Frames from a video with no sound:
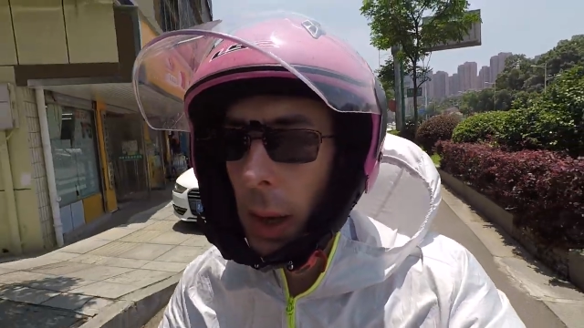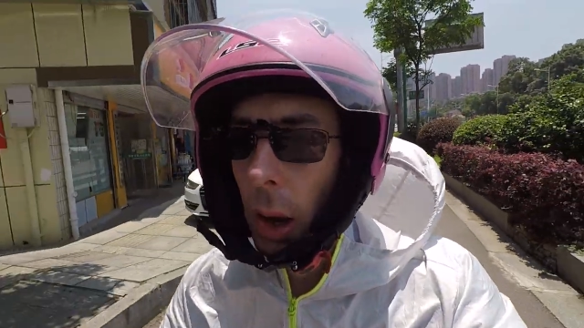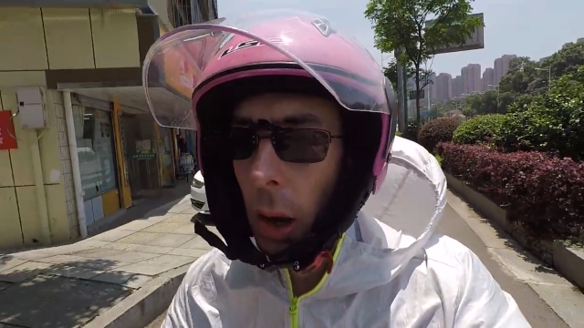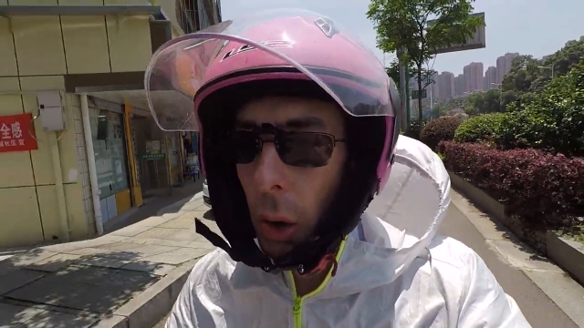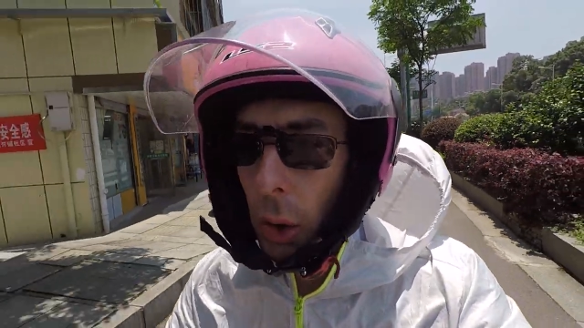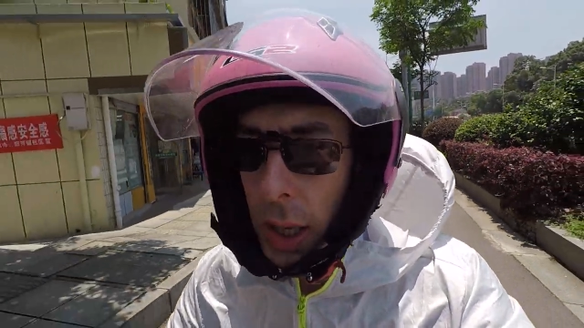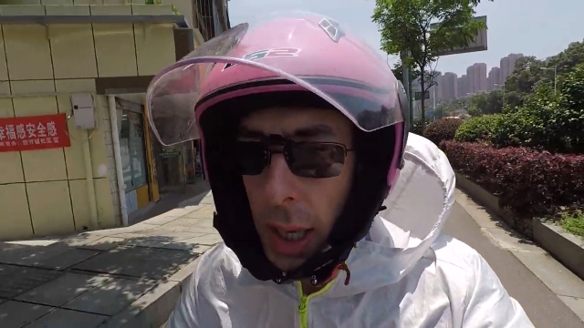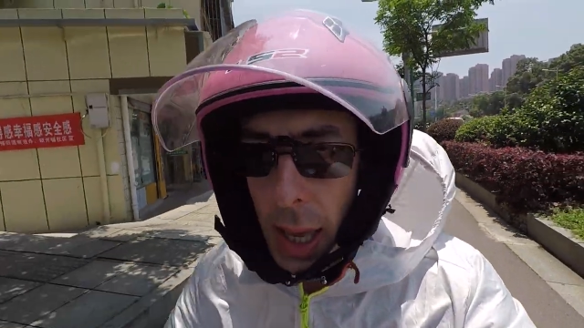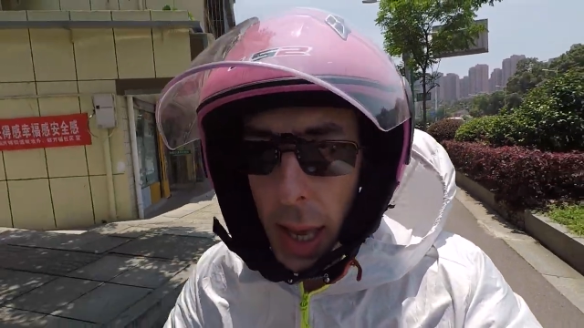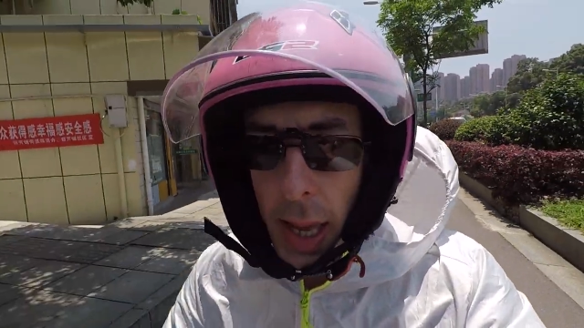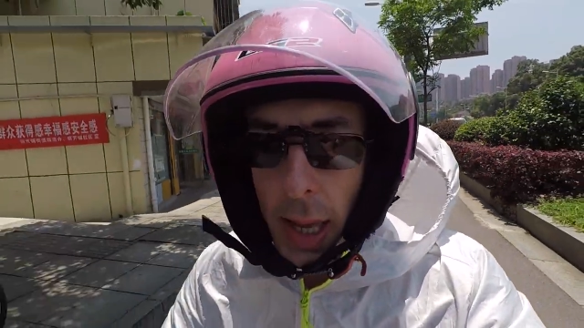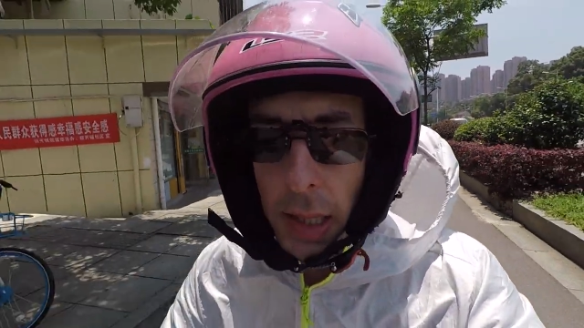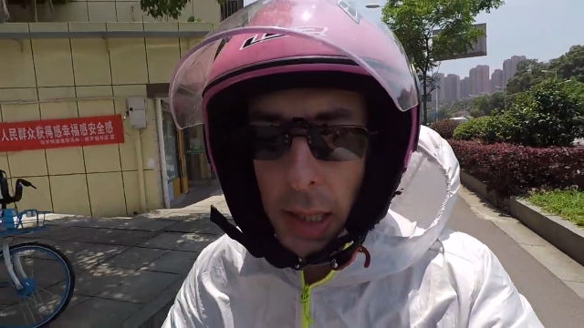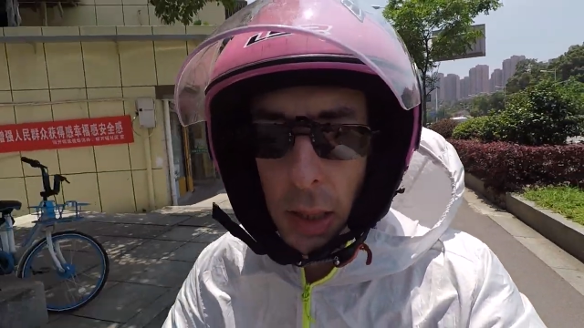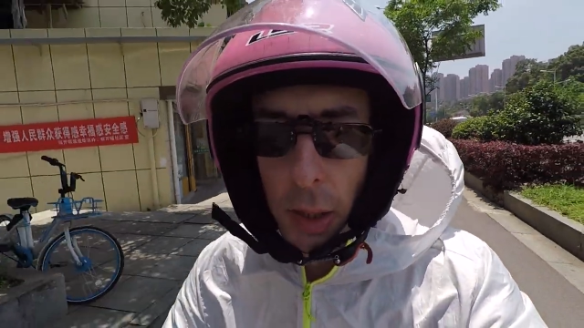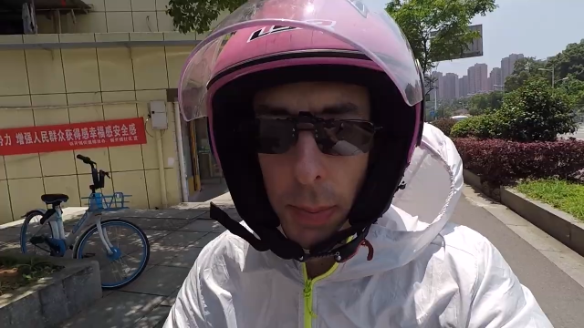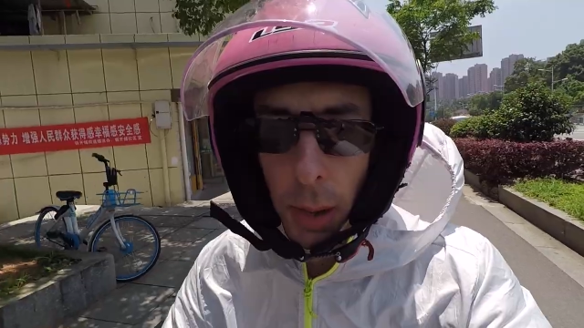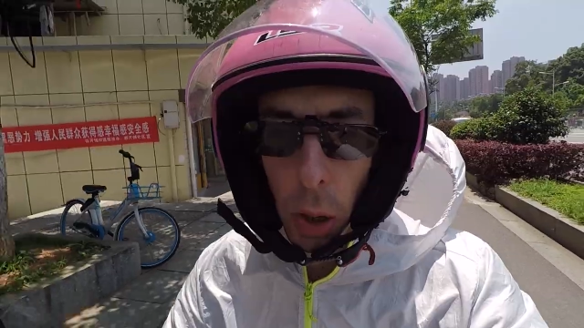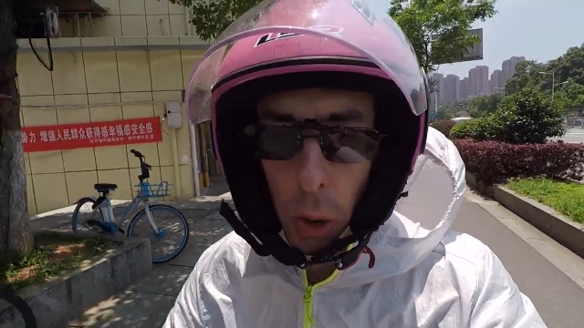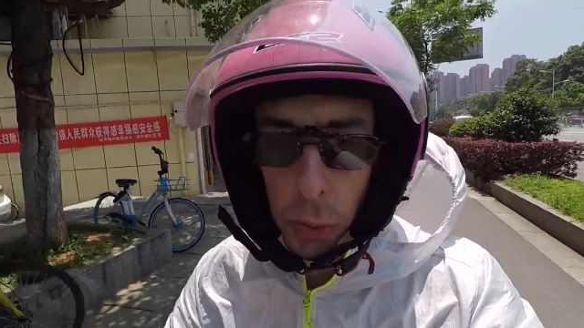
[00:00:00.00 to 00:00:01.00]
Okay, it's
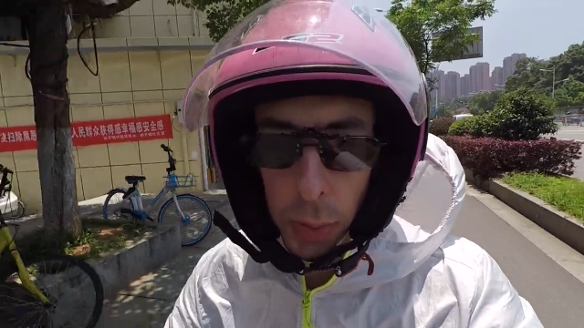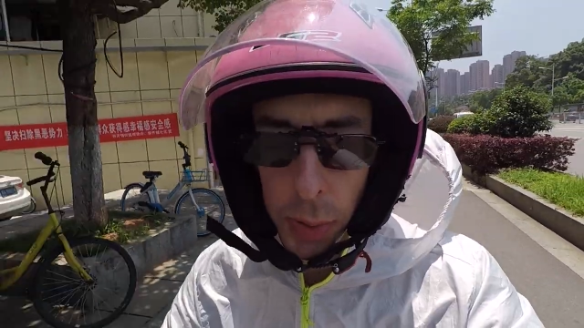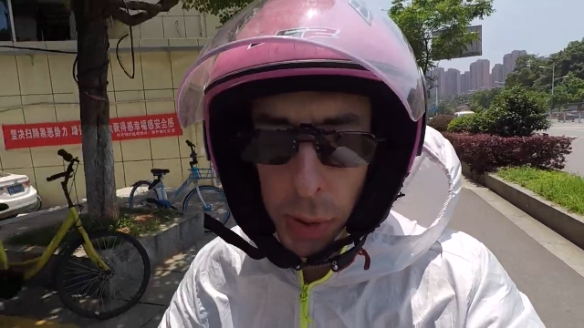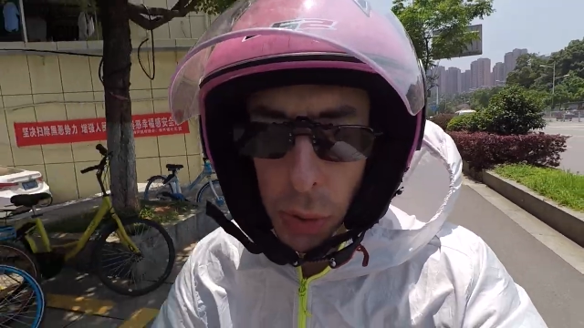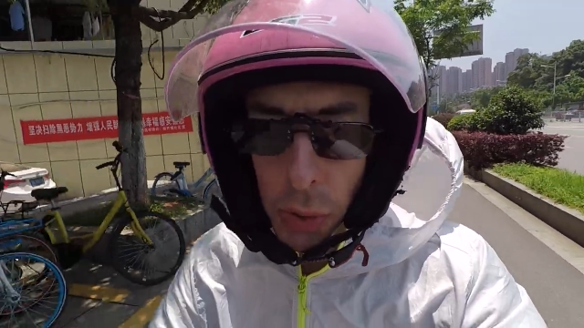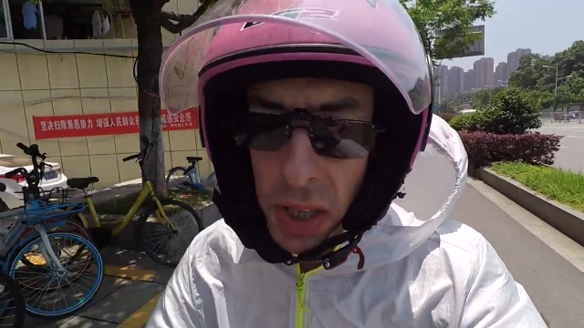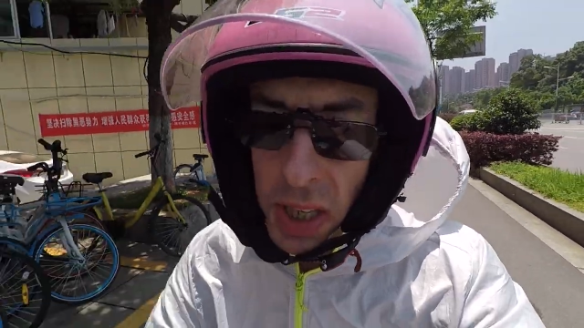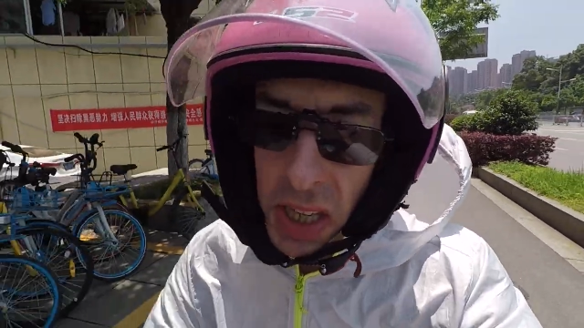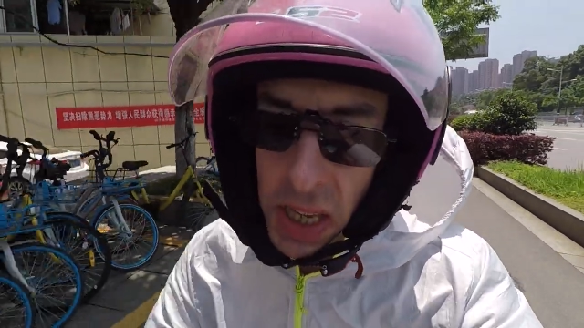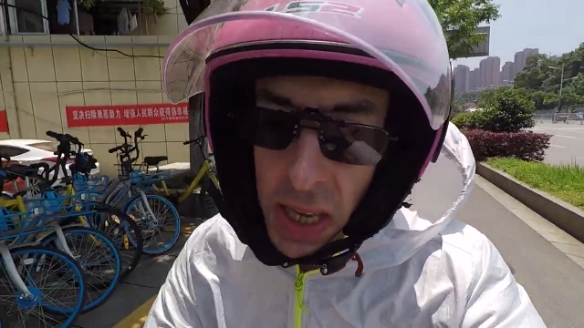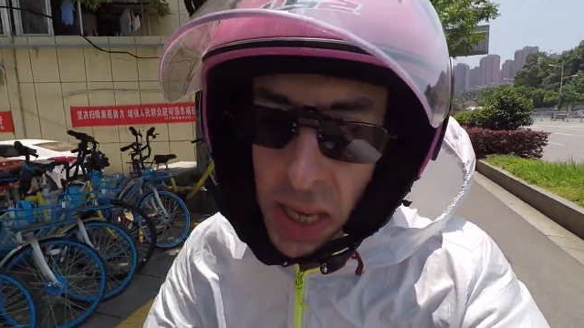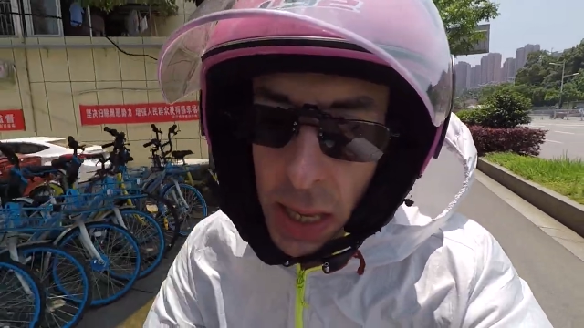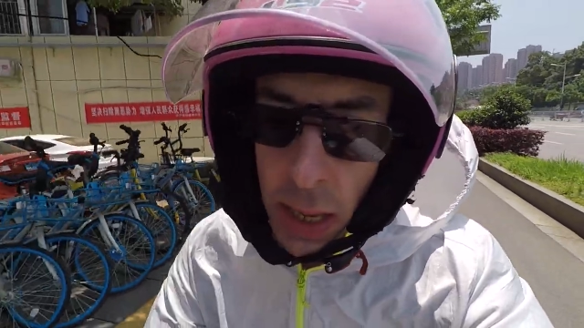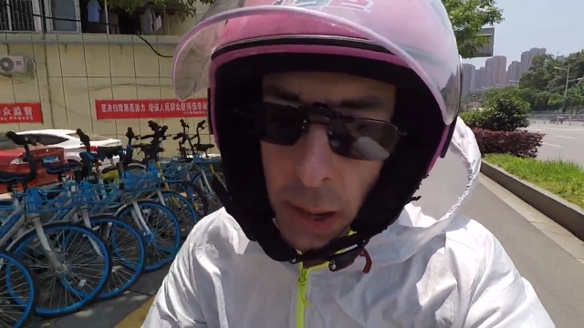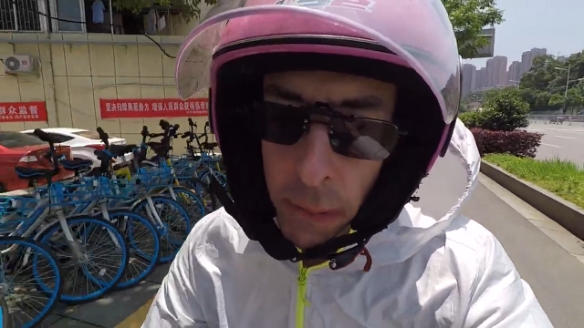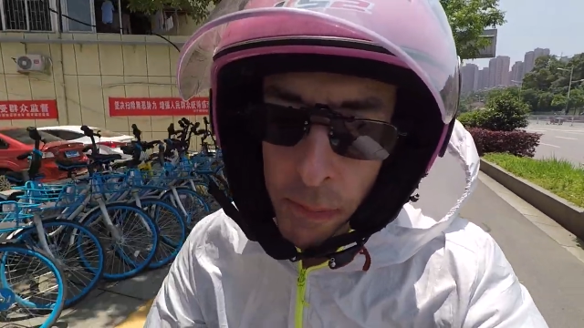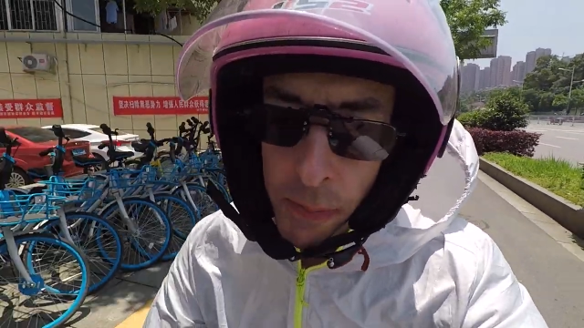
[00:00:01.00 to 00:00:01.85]
about beauty,